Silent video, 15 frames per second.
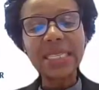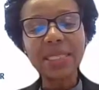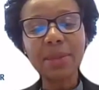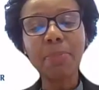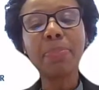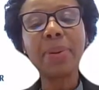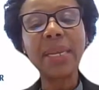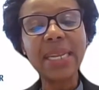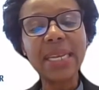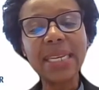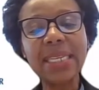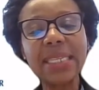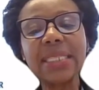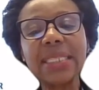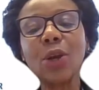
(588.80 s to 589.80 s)
is,
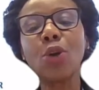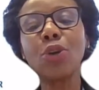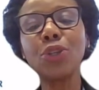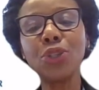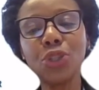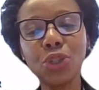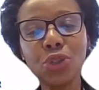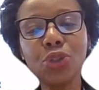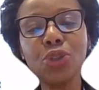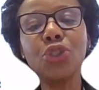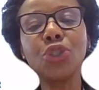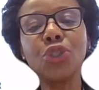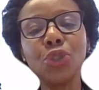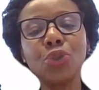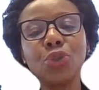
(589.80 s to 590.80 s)
please continue
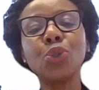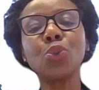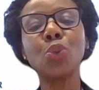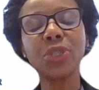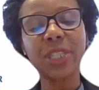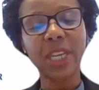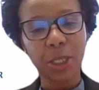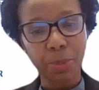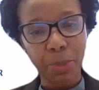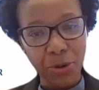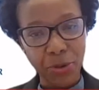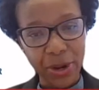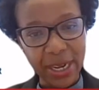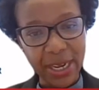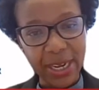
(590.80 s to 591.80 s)
to use water
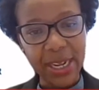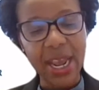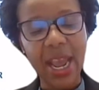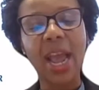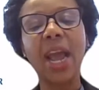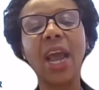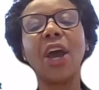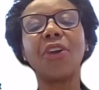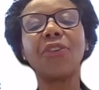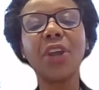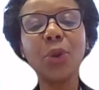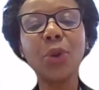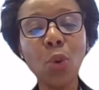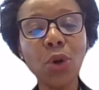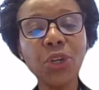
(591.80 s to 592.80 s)
sparingly.
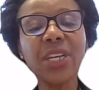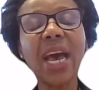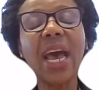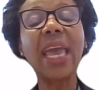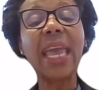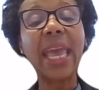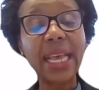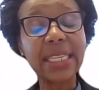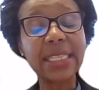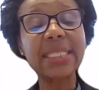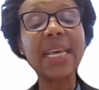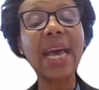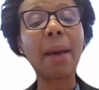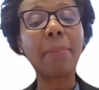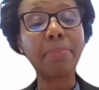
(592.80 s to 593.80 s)
Rainwater
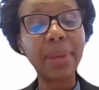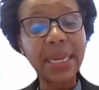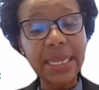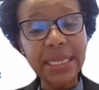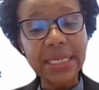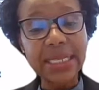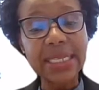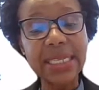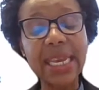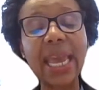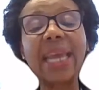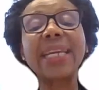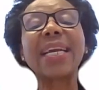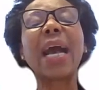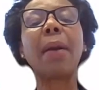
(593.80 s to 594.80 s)
has the ability
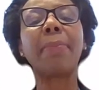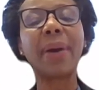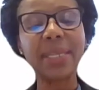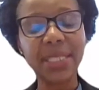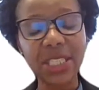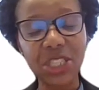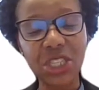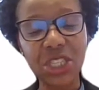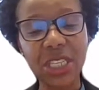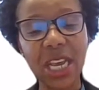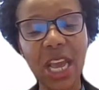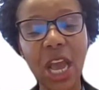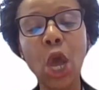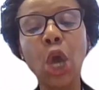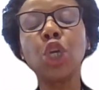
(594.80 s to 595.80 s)
and
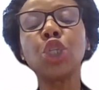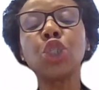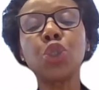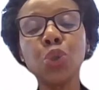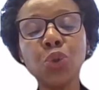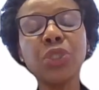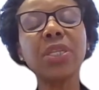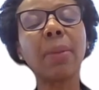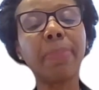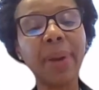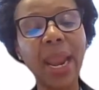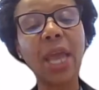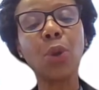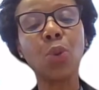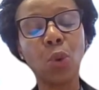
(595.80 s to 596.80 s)
capacity to
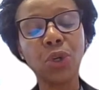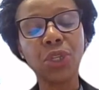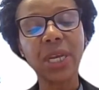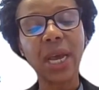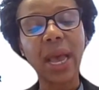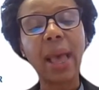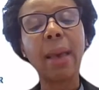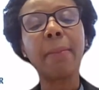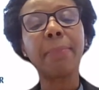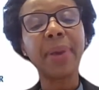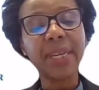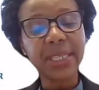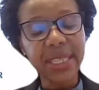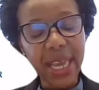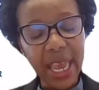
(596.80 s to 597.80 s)
supply water.
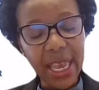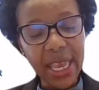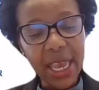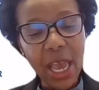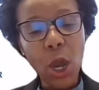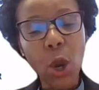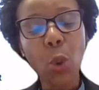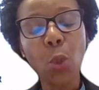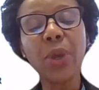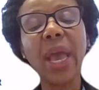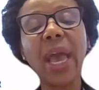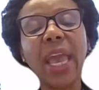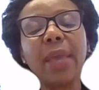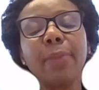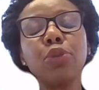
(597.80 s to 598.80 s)
Per day, we
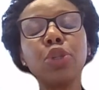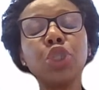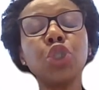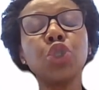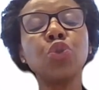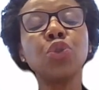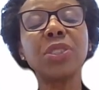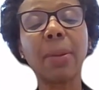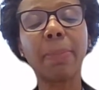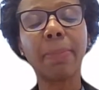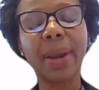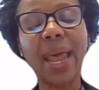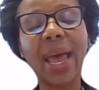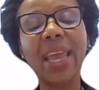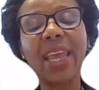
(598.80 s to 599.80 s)
are able to
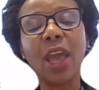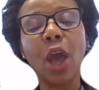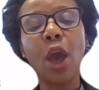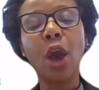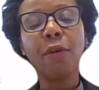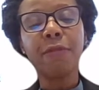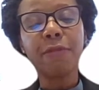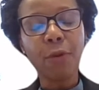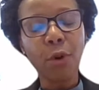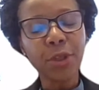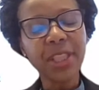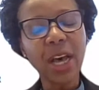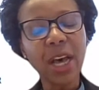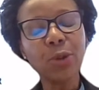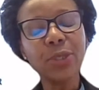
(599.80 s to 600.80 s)
supply
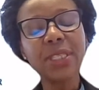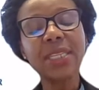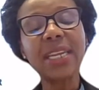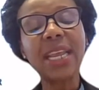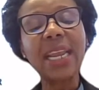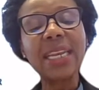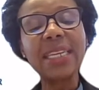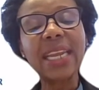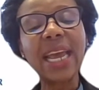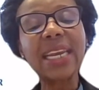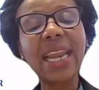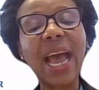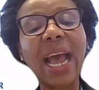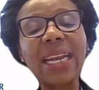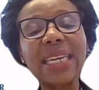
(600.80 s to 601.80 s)

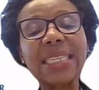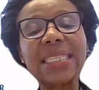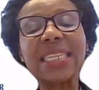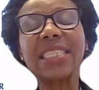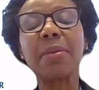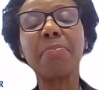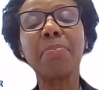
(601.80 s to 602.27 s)
4,900